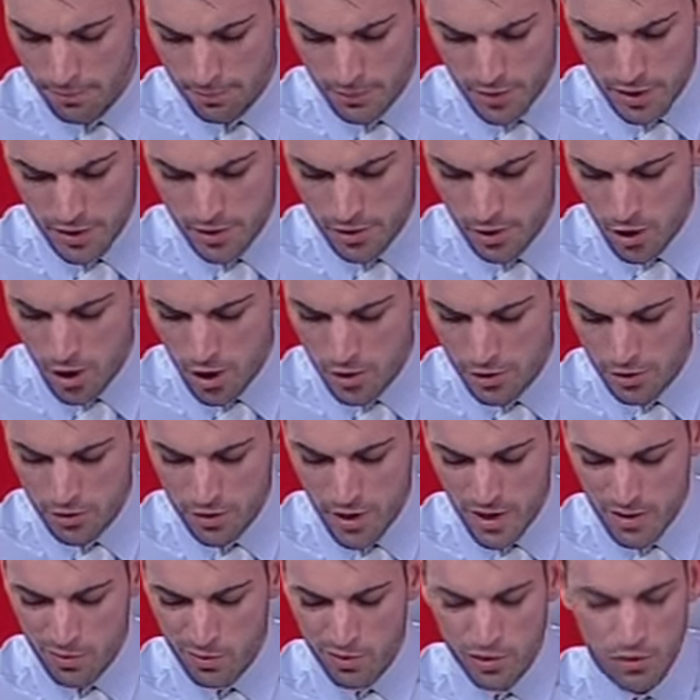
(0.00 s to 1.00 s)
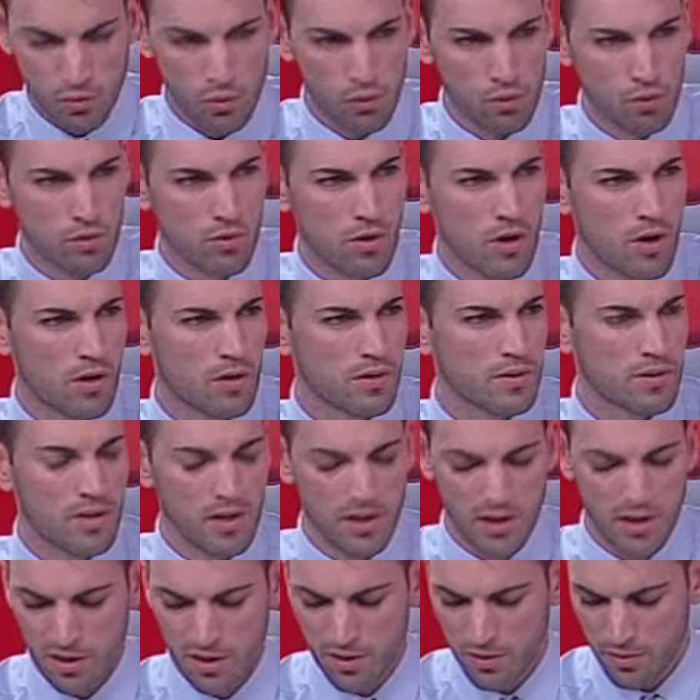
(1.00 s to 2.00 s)
His last run was all wrong.
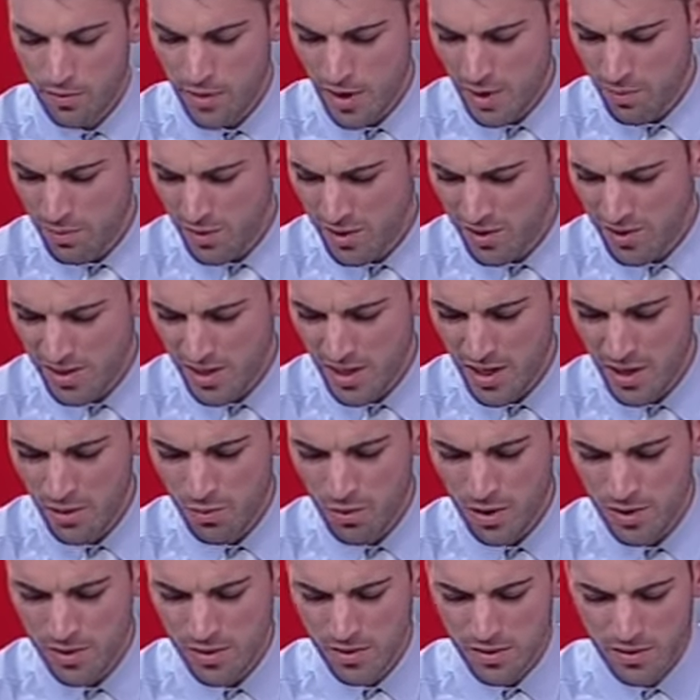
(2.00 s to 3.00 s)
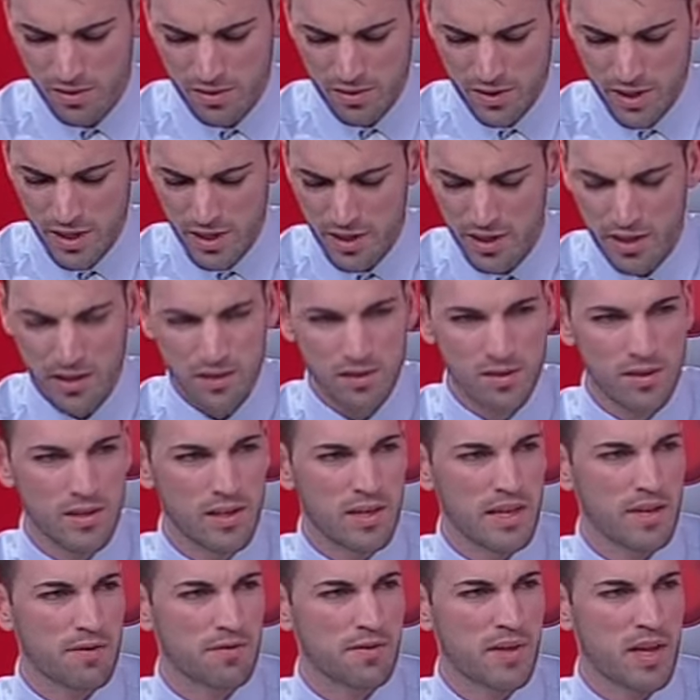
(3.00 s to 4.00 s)
Raymond said he wasn't taking to the
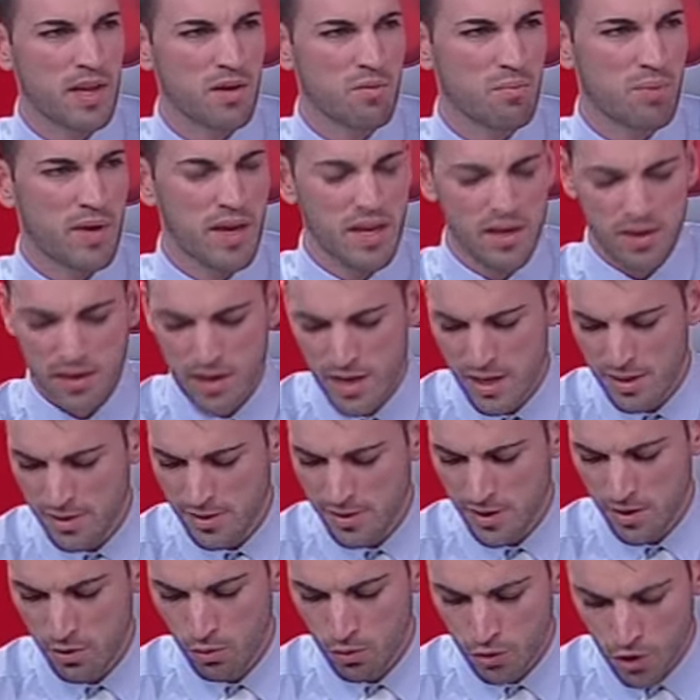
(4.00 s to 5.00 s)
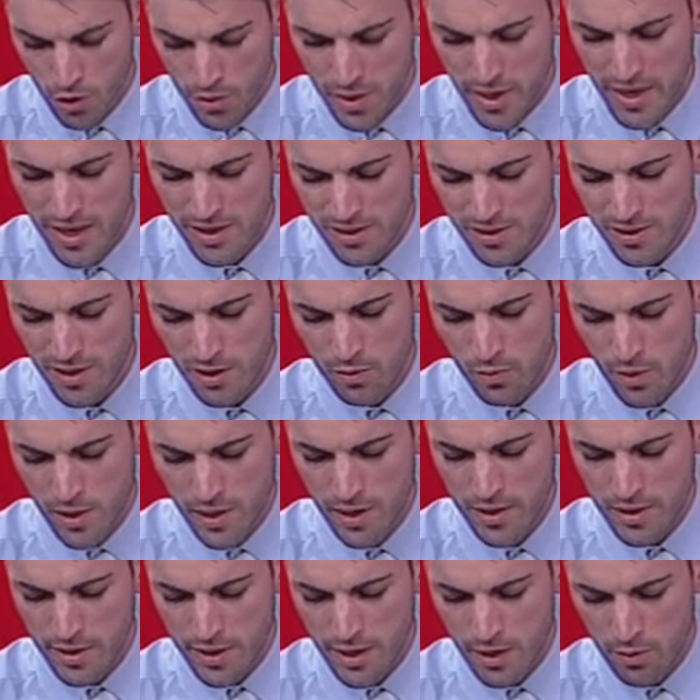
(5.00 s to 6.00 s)
left-hand bend nicely, although he has done well
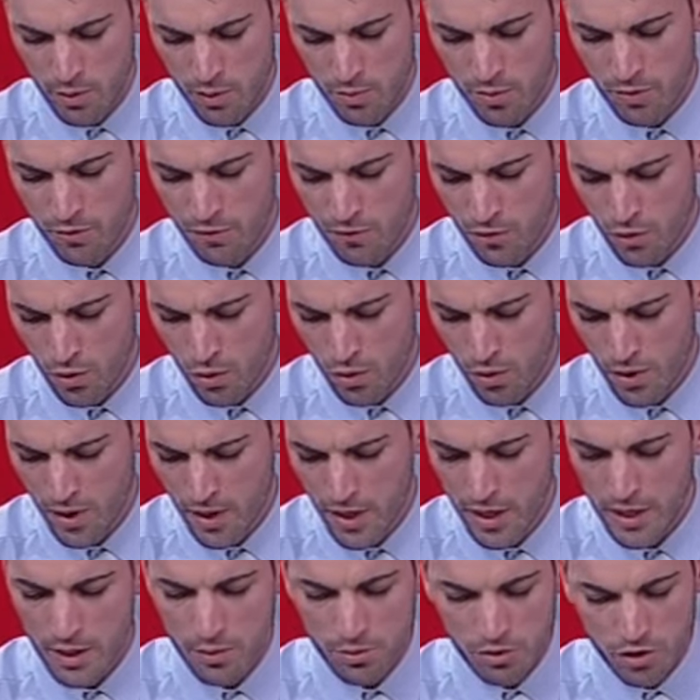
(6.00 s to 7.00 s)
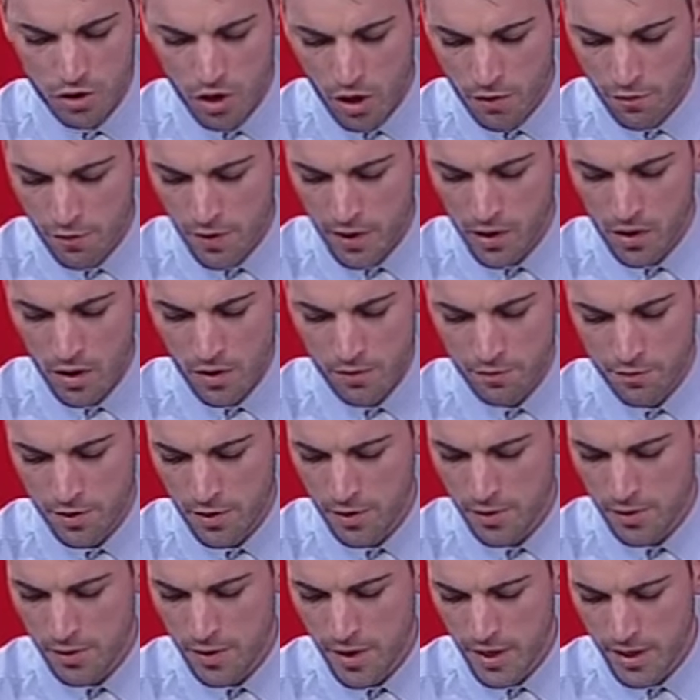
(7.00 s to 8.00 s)
at Clearwood before. He was coughing after
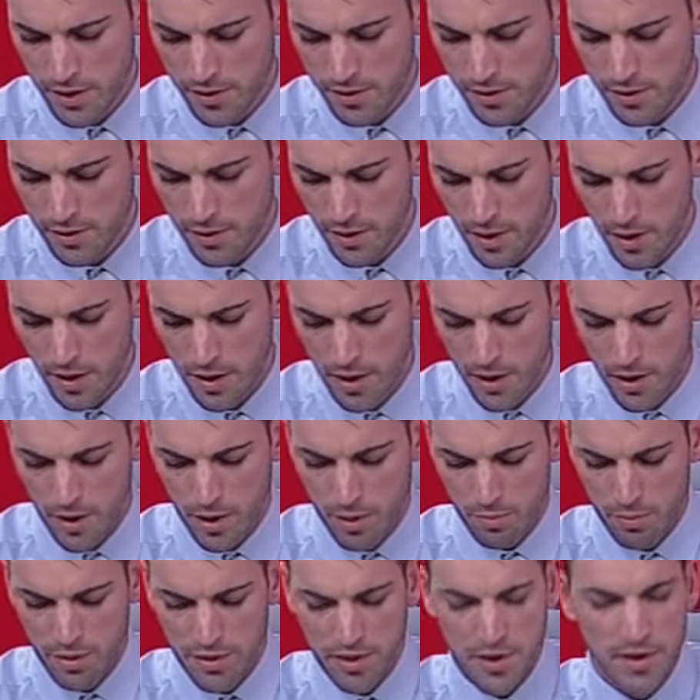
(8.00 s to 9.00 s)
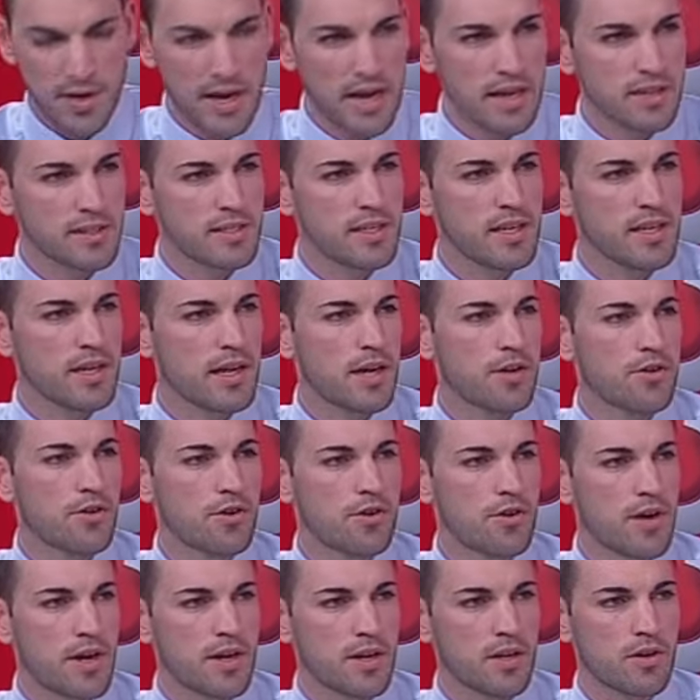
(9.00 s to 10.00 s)
the race. But the
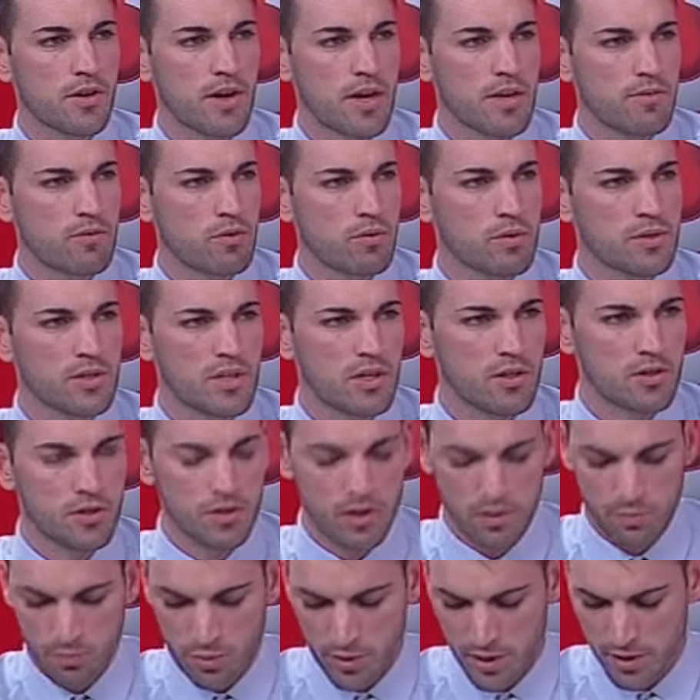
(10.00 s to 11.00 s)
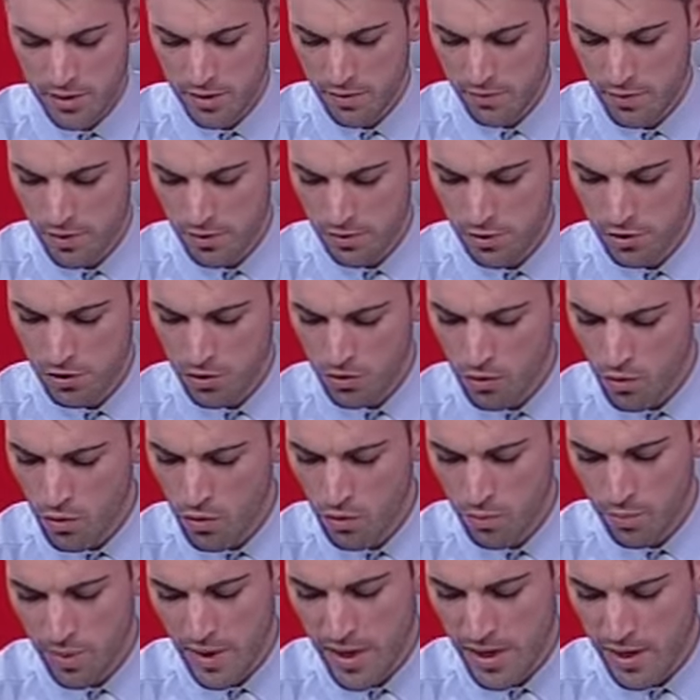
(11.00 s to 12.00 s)
1900 run at Greyville was ultra impressive. He was
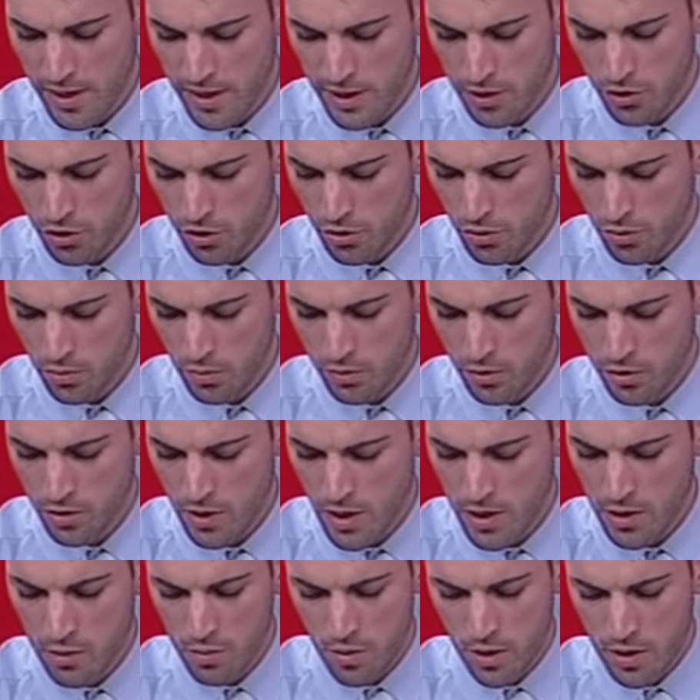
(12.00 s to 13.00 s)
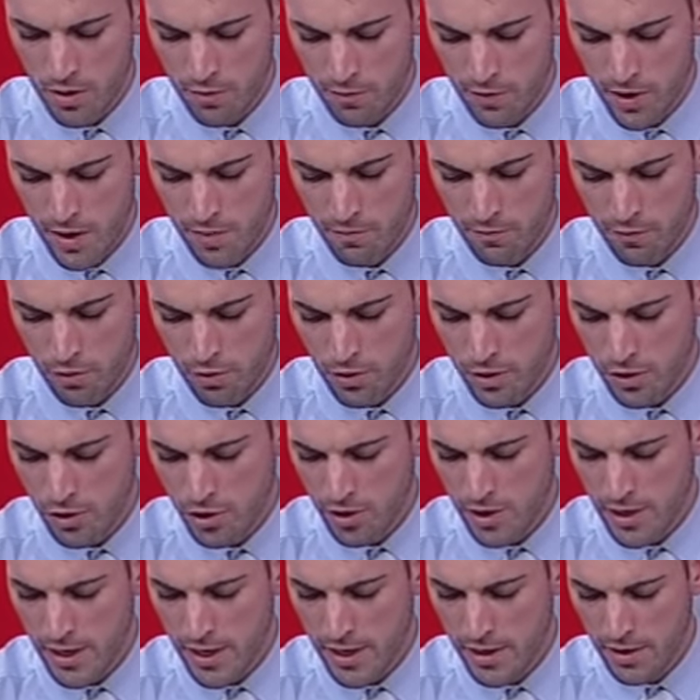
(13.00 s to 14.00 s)
drawn badly, and Sean was trying to qualify him for the
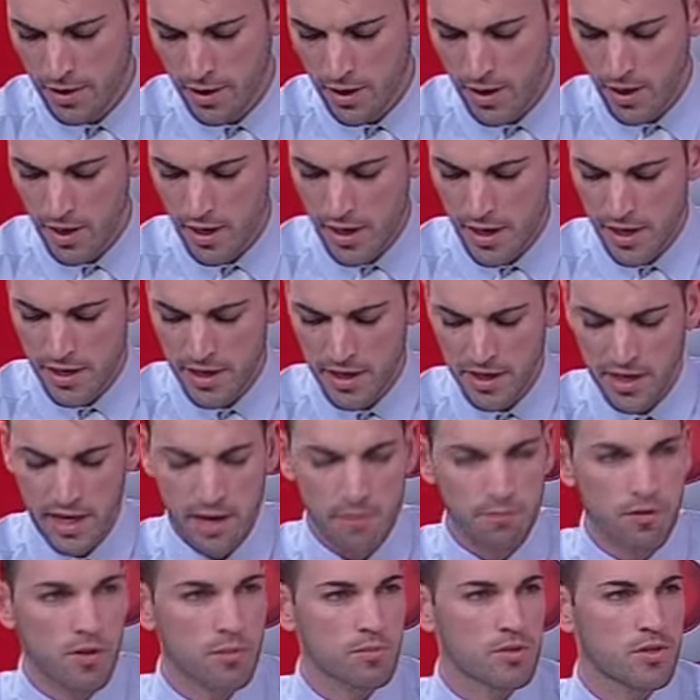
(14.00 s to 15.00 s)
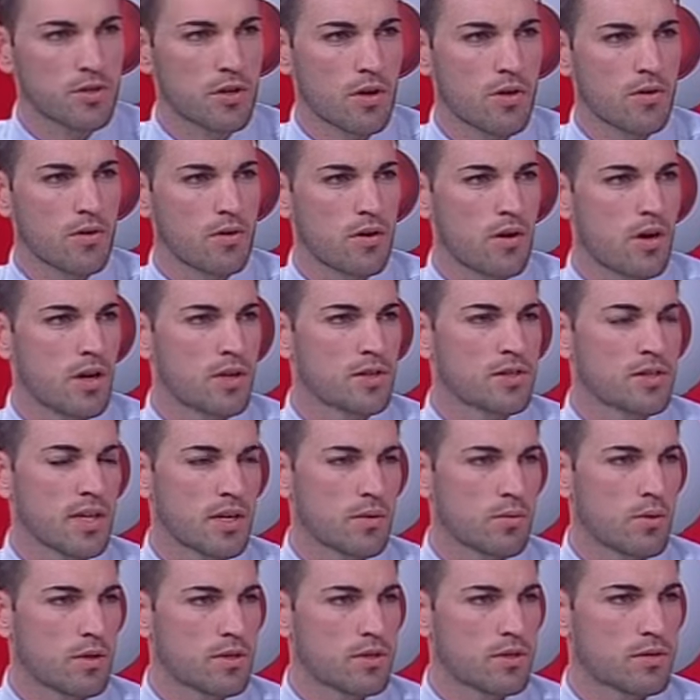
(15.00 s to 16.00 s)
July. And he came from stone last
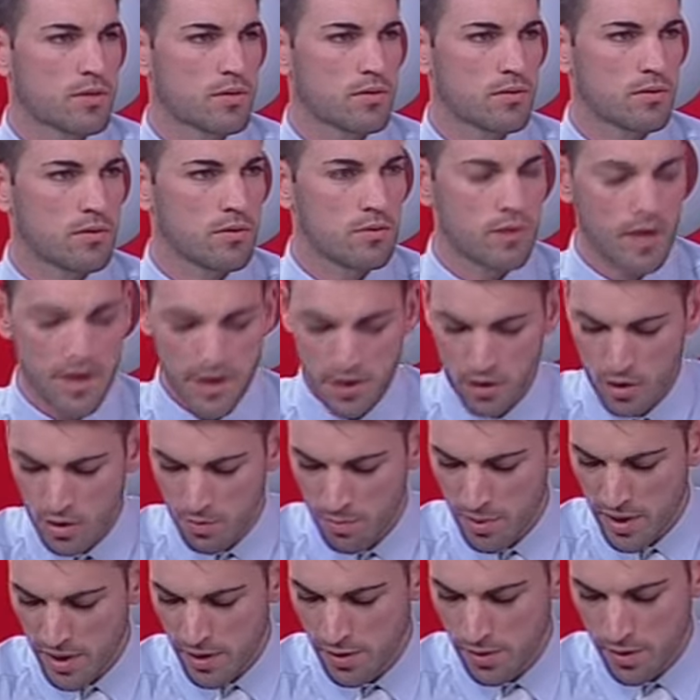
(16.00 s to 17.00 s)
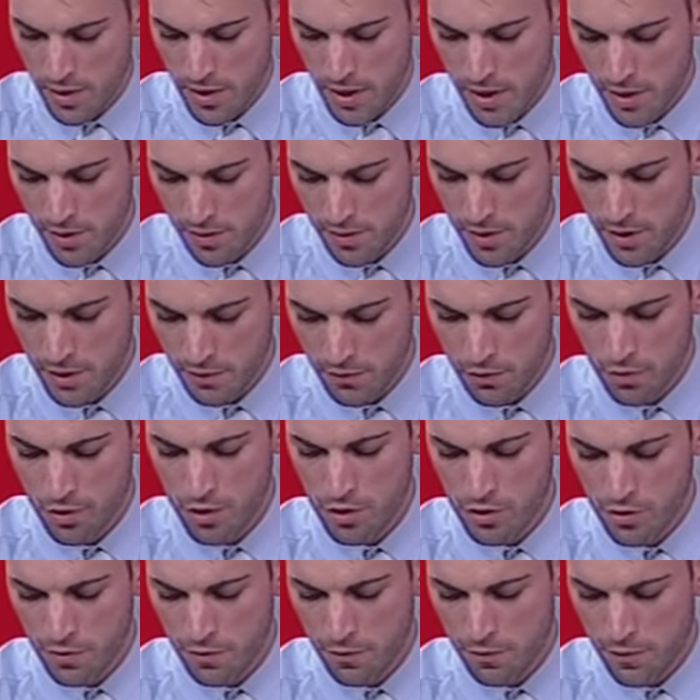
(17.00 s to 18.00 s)
and was running on better than anything for a
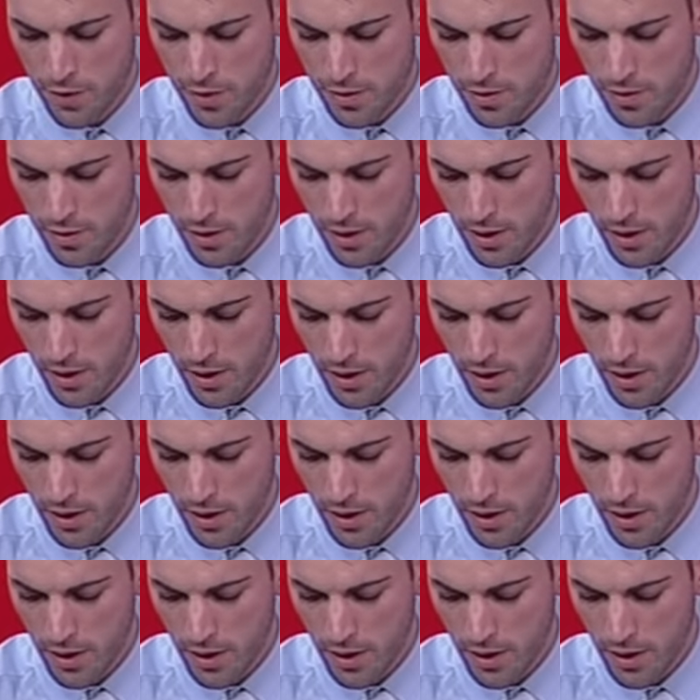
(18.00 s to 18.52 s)
good 5th.